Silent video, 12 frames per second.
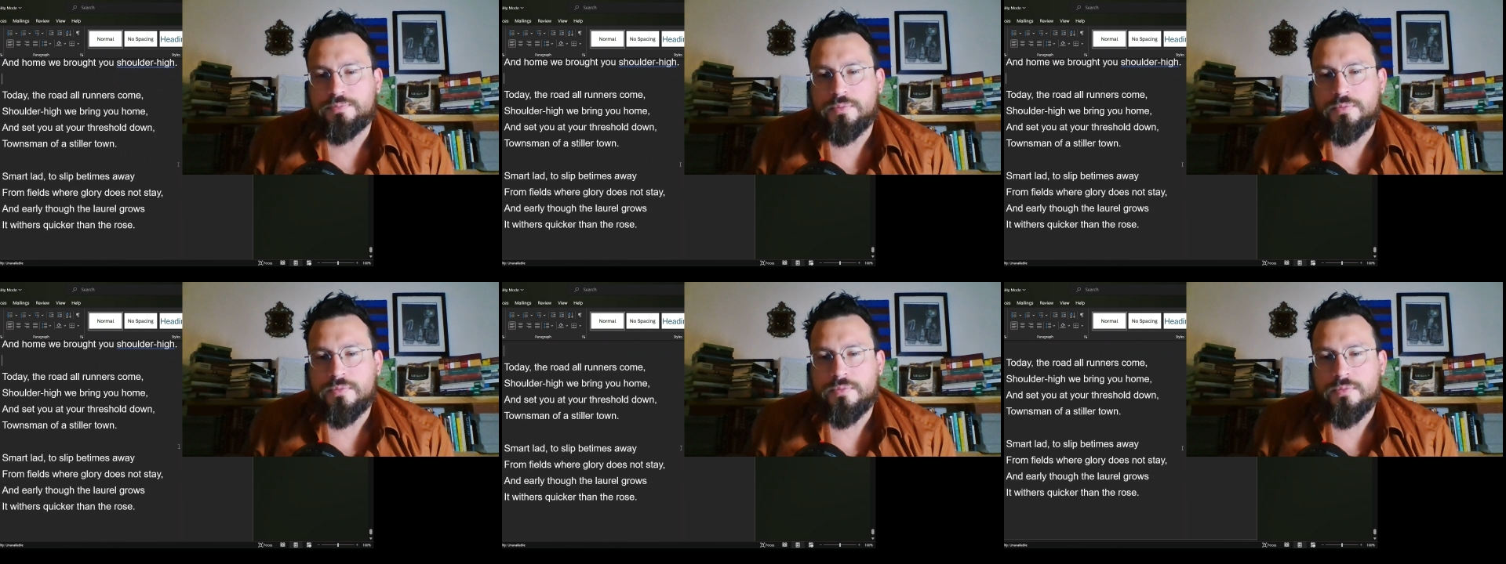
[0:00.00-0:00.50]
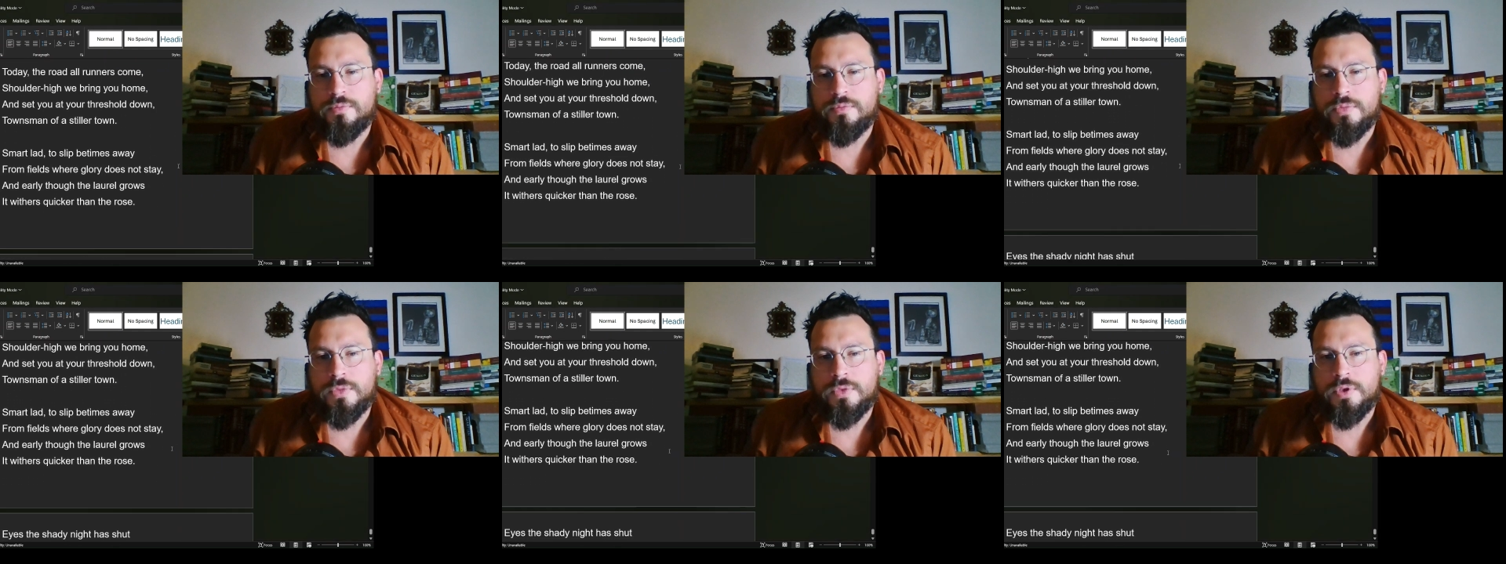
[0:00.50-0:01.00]

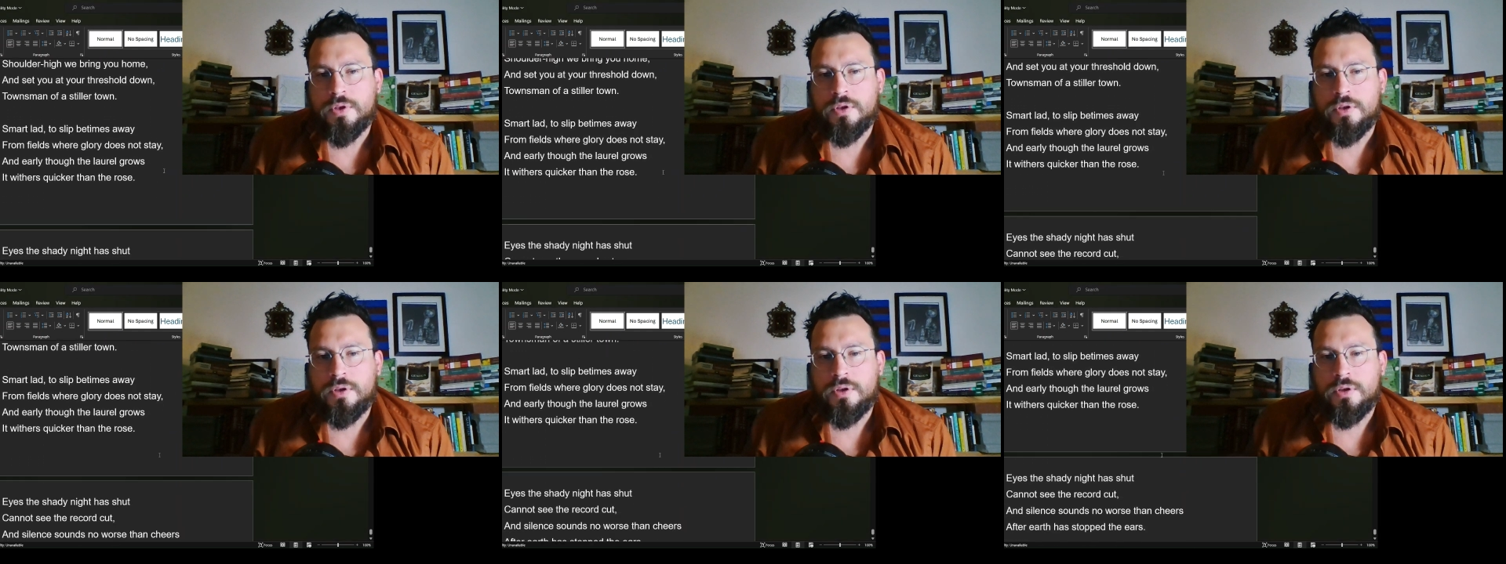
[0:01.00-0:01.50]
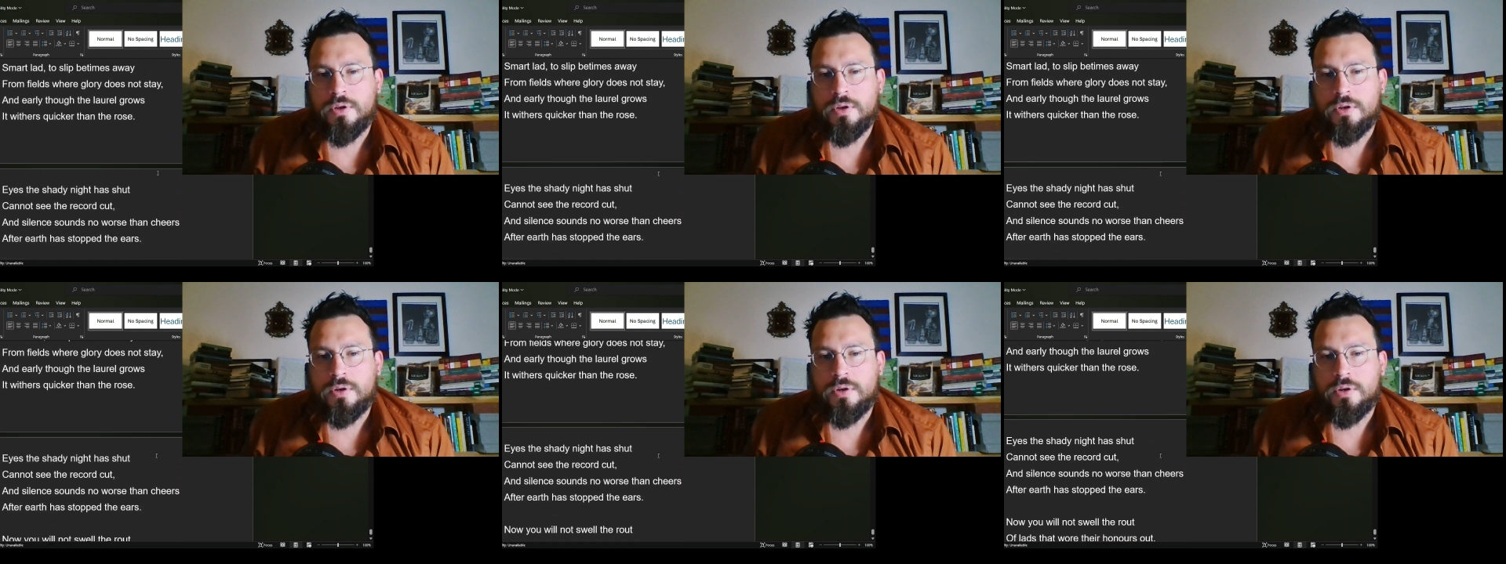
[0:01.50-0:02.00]

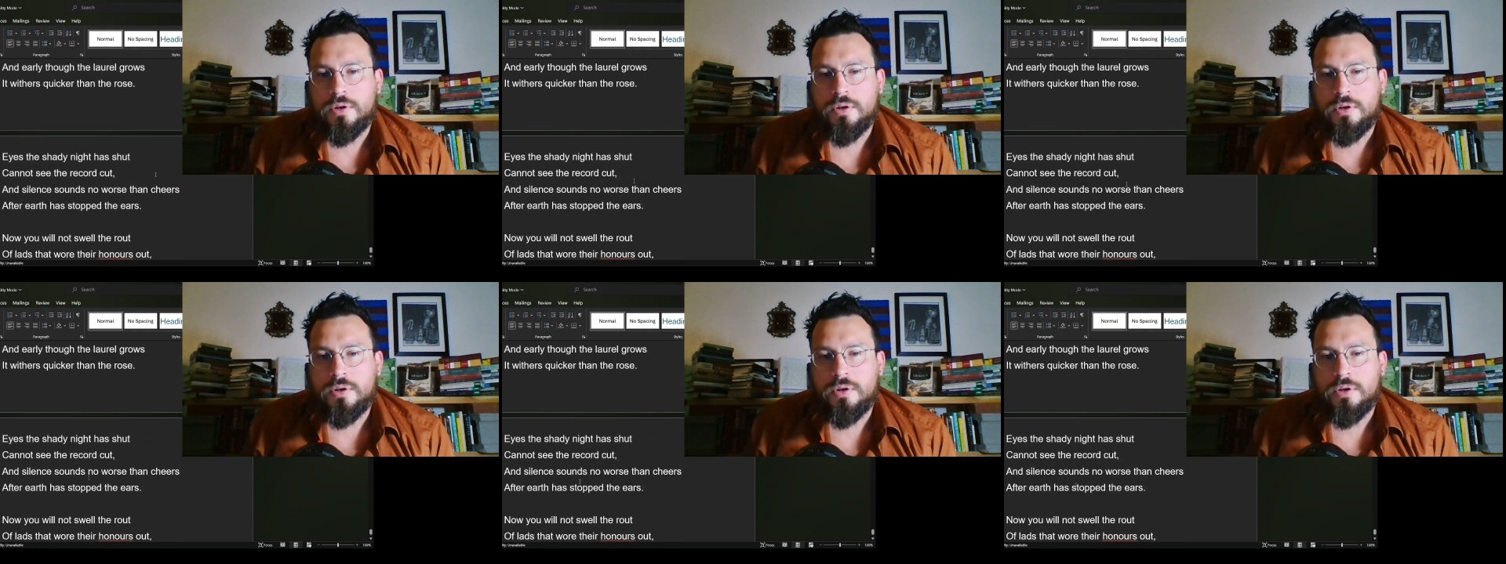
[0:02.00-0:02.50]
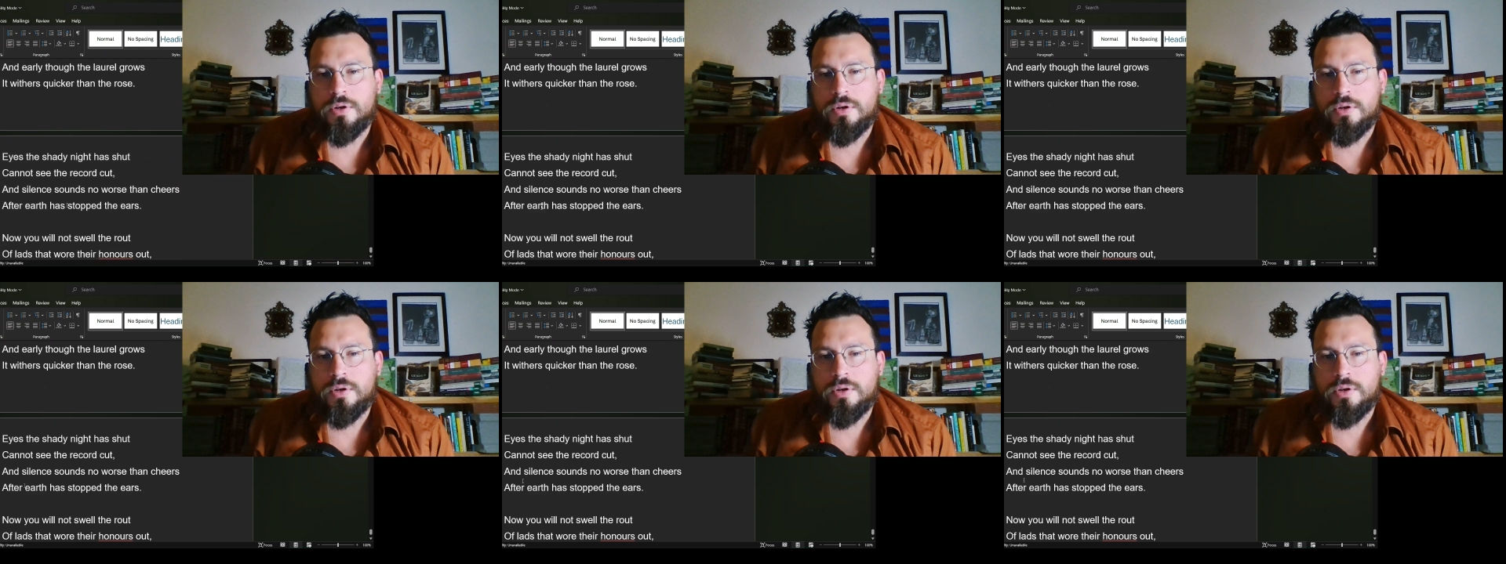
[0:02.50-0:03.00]

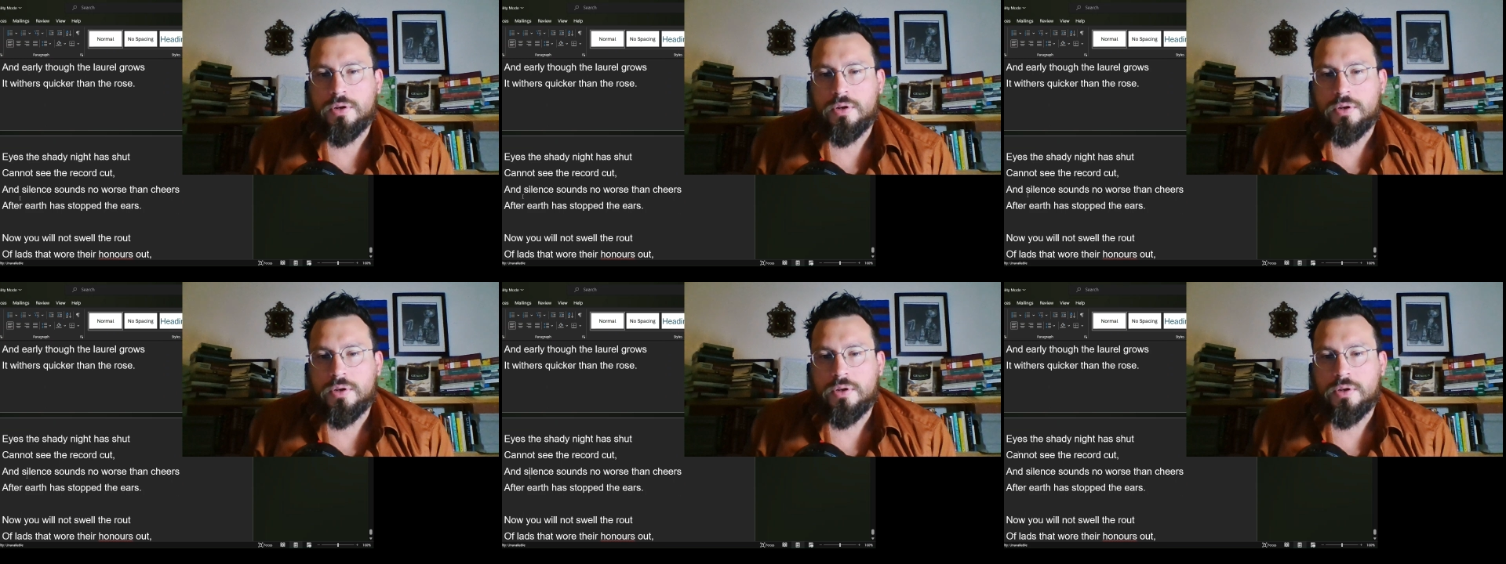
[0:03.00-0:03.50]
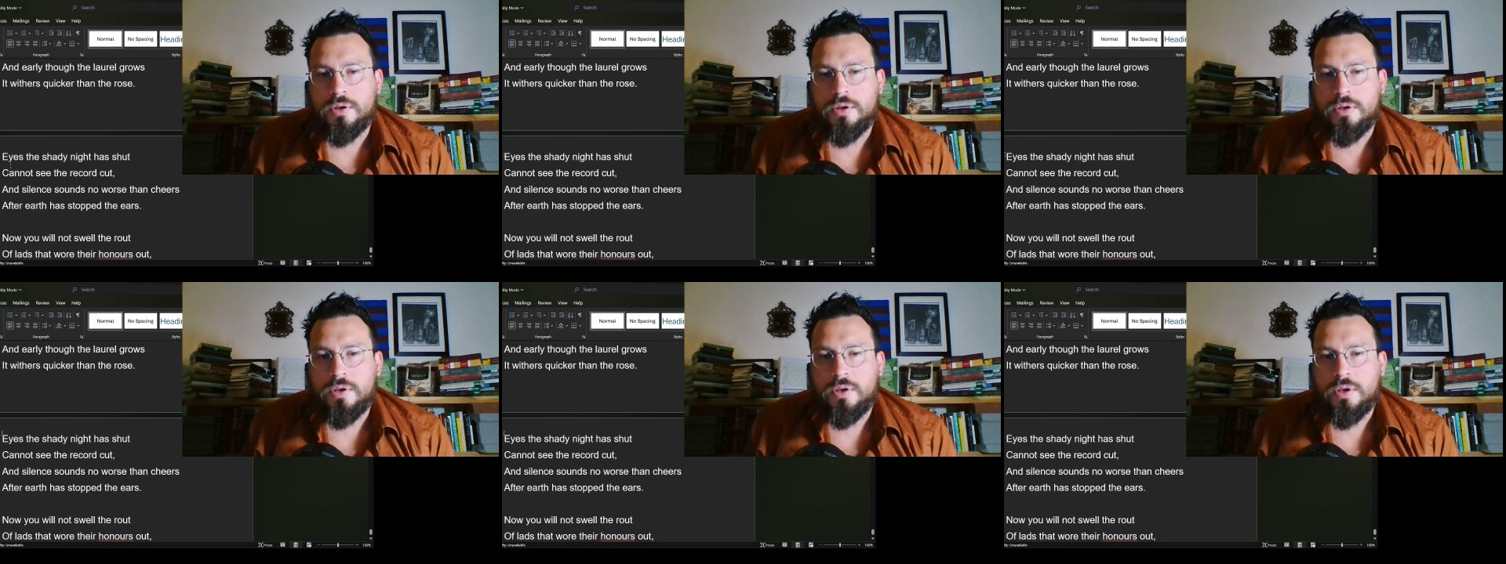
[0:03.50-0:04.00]

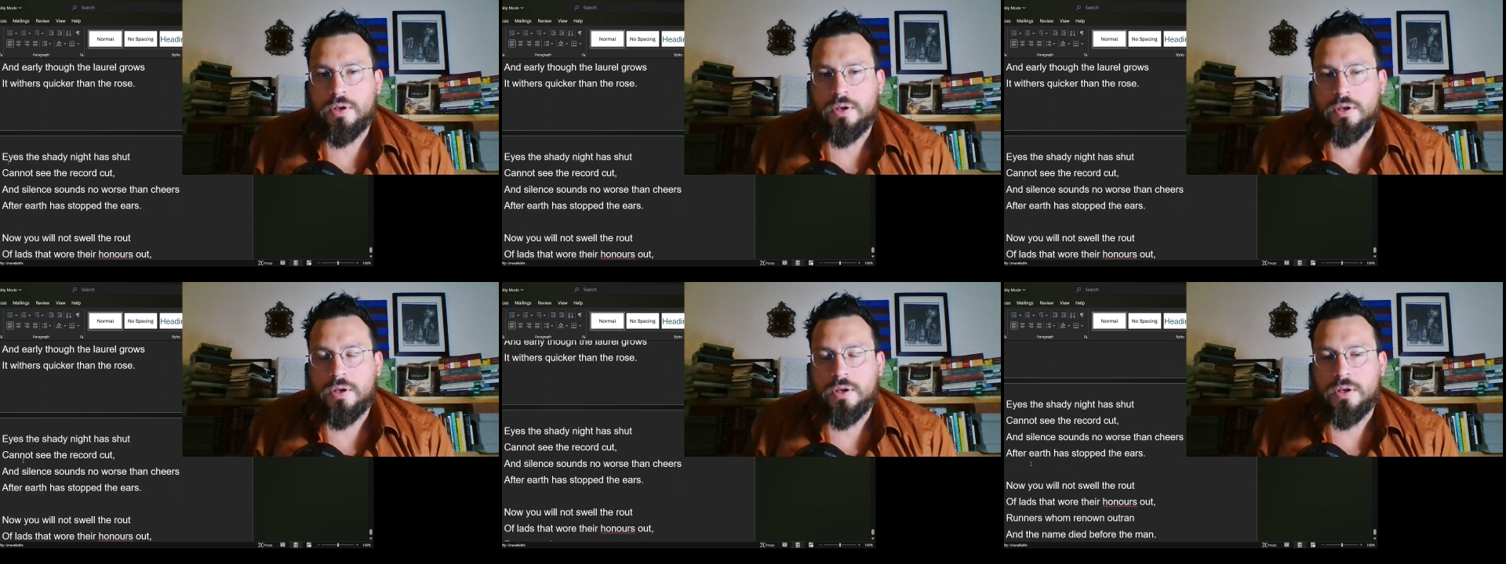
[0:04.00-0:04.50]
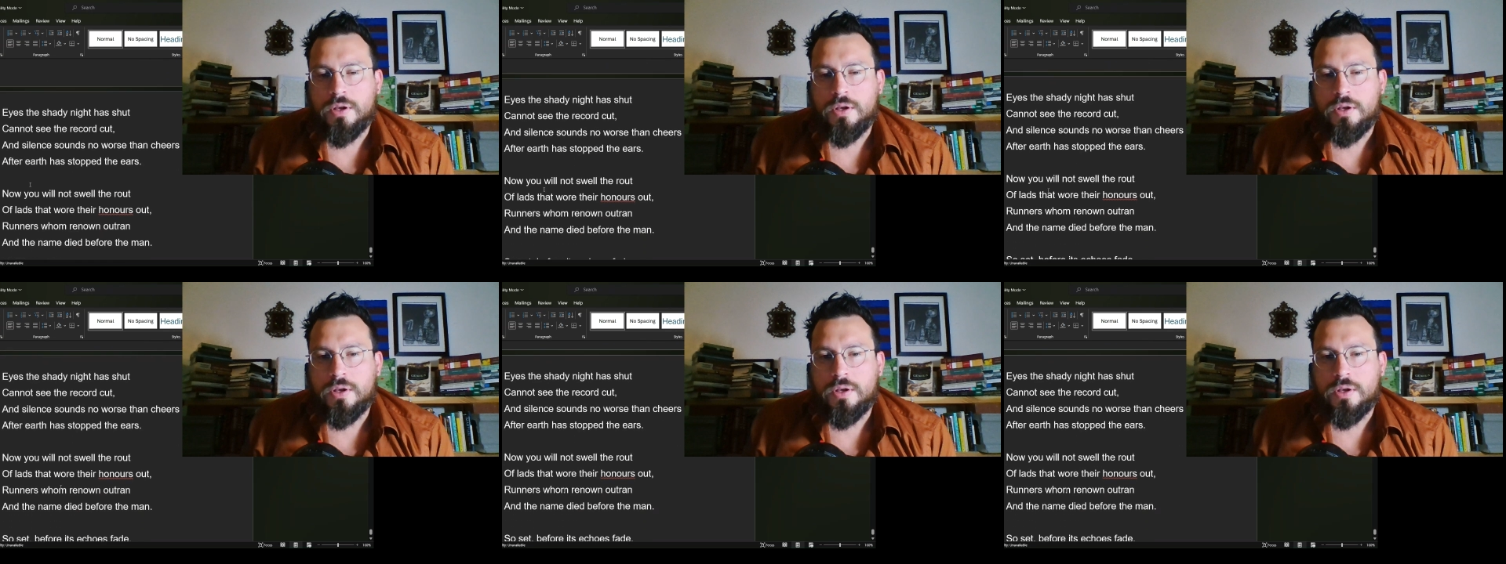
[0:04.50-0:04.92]
(silence)